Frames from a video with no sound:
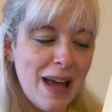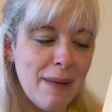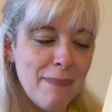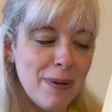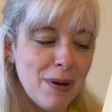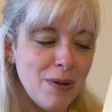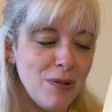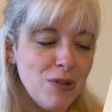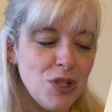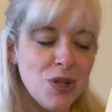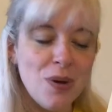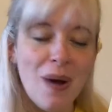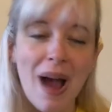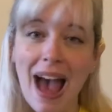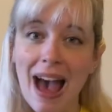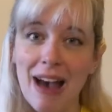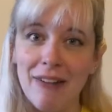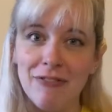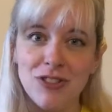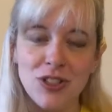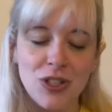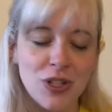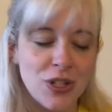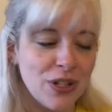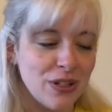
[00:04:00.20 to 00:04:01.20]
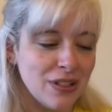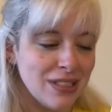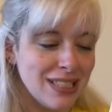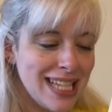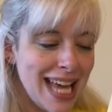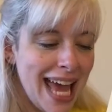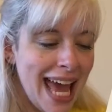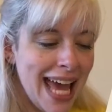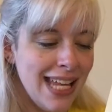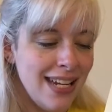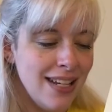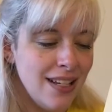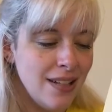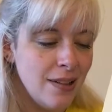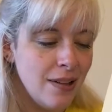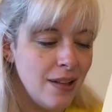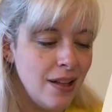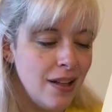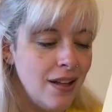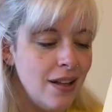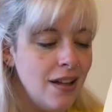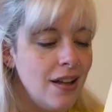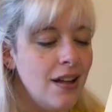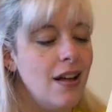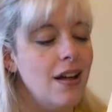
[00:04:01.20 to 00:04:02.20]
about you after you're dead?
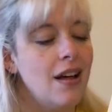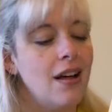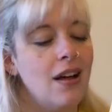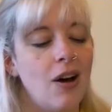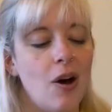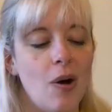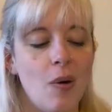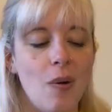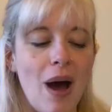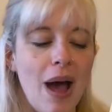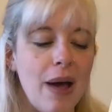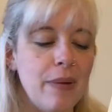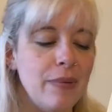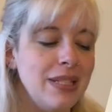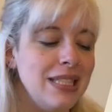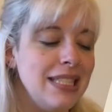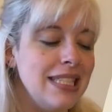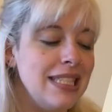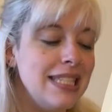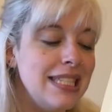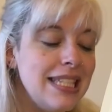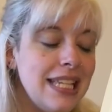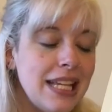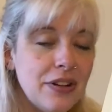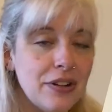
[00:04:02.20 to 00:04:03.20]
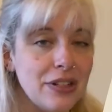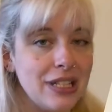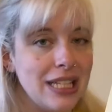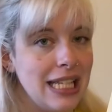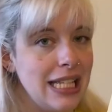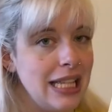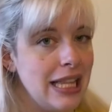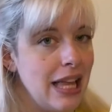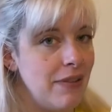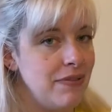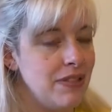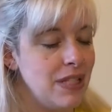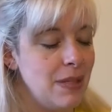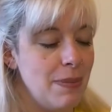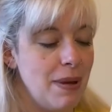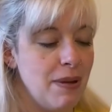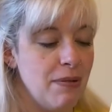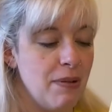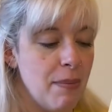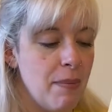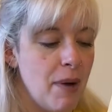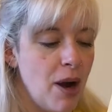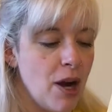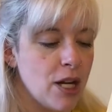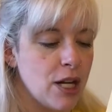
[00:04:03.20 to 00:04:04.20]
Oh, I would dearly love to be
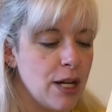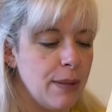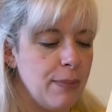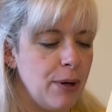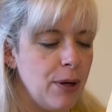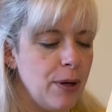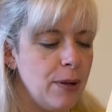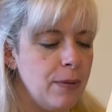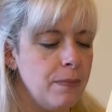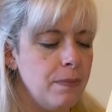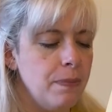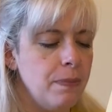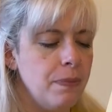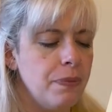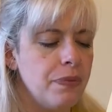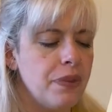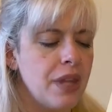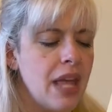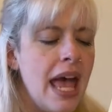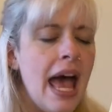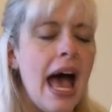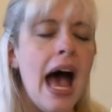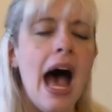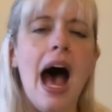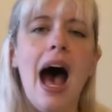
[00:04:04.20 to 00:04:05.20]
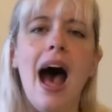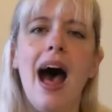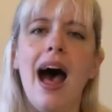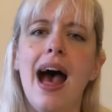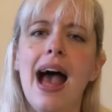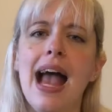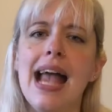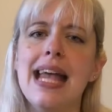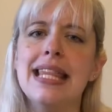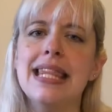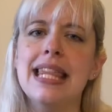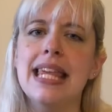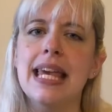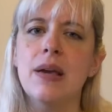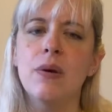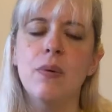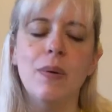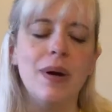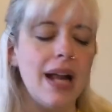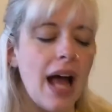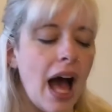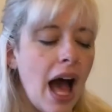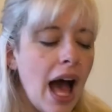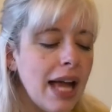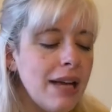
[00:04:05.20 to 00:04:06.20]
remarkable. I think
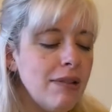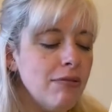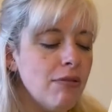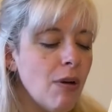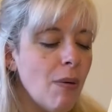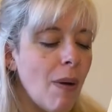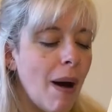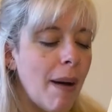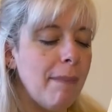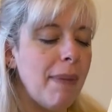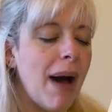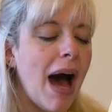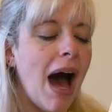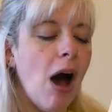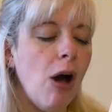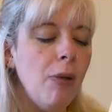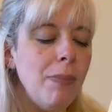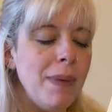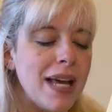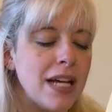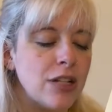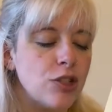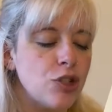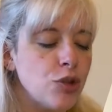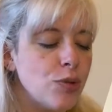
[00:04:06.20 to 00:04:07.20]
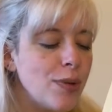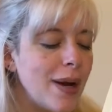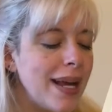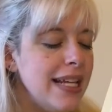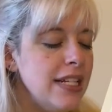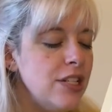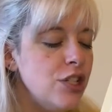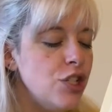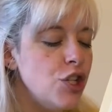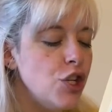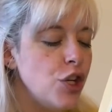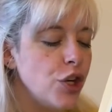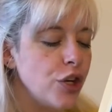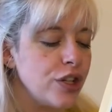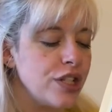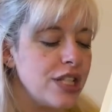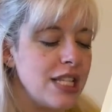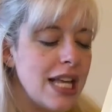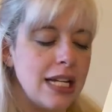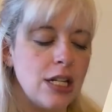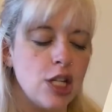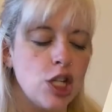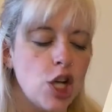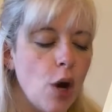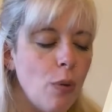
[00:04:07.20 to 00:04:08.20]
when I grow up, I'll be a trained nurse
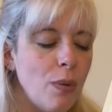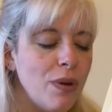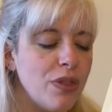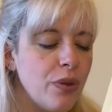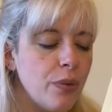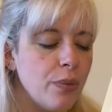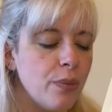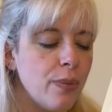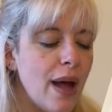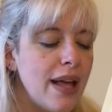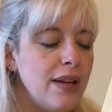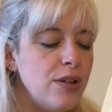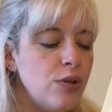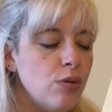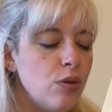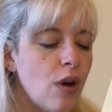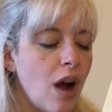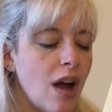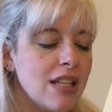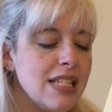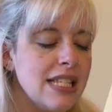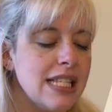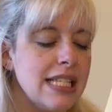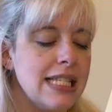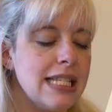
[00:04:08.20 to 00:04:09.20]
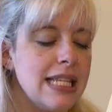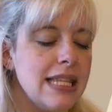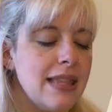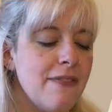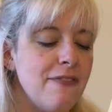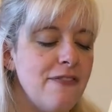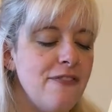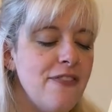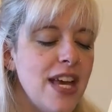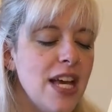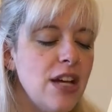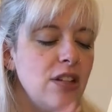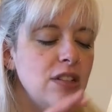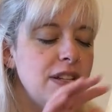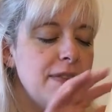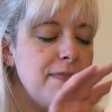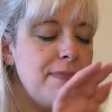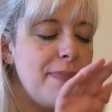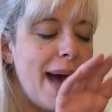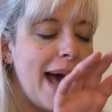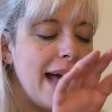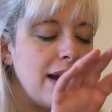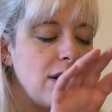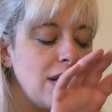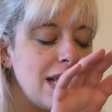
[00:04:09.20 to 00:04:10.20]
and go with the Red Crosses to the field of
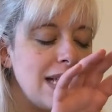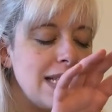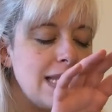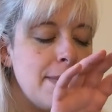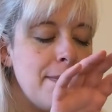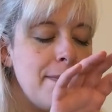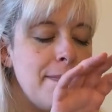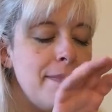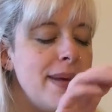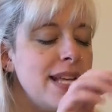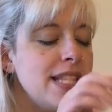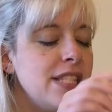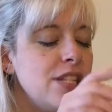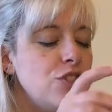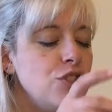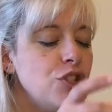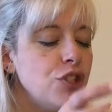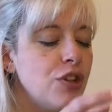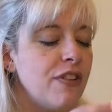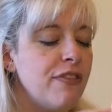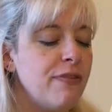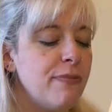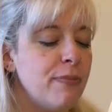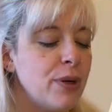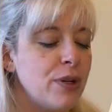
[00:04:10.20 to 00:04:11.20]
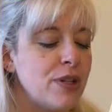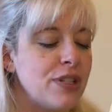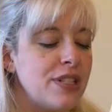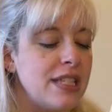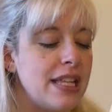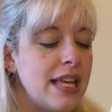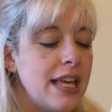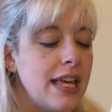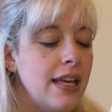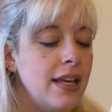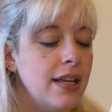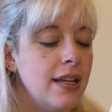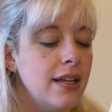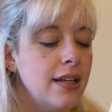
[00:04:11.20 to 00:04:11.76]
battle as a messenger of mercy.